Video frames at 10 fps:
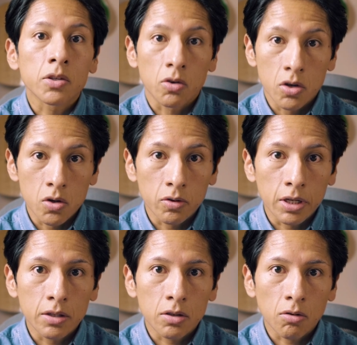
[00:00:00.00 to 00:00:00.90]
So
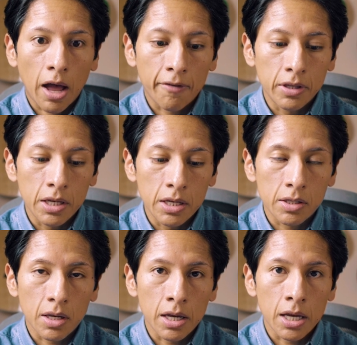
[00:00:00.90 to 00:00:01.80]
you need to have
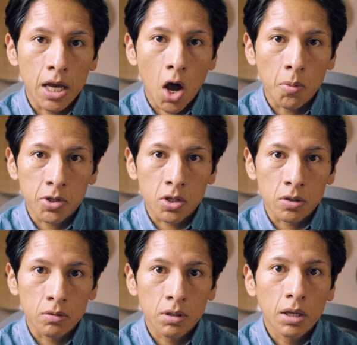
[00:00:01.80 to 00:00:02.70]
this
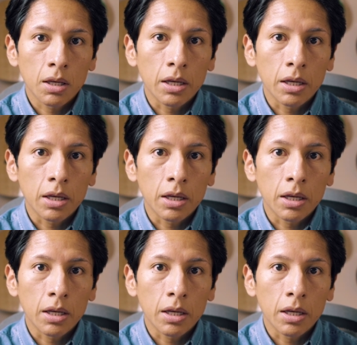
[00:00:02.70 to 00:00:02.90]
option